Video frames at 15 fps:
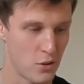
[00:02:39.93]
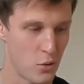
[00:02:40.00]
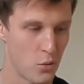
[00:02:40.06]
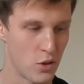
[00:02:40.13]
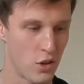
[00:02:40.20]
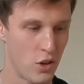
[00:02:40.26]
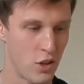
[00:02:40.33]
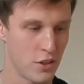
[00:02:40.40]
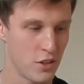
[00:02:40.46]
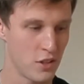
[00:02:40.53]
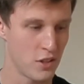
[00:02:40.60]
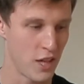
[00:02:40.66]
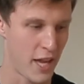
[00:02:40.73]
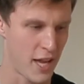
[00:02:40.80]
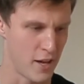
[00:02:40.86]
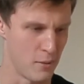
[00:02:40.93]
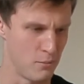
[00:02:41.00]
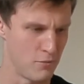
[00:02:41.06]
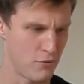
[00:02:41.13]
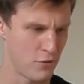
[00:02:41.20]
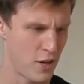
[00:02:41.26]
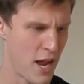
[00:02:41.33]
or on the
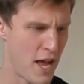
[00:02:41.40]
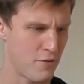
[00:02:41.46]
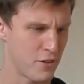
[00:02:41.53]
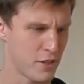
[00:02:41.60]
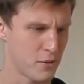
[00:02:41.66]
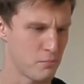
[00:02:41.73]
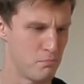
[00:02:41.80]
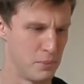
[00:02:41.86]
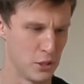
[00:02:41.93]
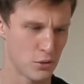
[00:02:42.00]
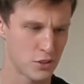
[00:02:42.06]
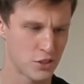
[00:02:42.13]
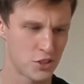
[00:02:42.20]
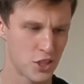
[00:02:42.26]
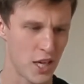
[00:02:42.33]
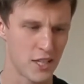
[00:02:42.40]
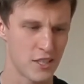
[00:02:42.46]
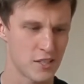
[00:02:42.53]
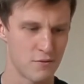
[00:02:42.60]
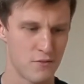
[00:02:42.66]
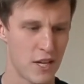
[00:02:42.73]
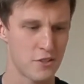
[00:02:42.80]
lam for having bilked
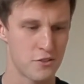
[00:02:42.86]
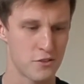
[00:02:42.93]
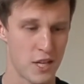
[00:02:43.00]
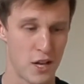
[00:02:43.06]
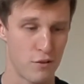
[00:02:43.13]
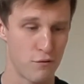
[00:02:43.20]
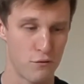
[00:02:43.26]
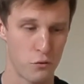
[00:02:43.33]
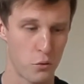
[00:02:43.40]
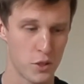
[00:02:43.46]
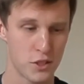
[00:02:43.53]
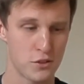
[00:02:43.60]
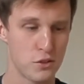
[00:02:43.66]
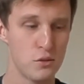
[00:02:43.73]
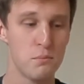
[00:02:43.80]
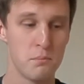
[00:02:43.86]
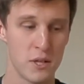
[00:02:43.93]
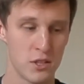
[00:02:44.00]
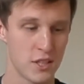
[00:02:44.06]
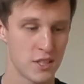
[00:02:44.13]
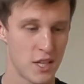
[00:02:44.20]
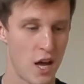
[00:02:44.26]
Chinese investors out of $42
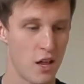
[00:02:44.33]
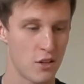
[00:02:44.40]
million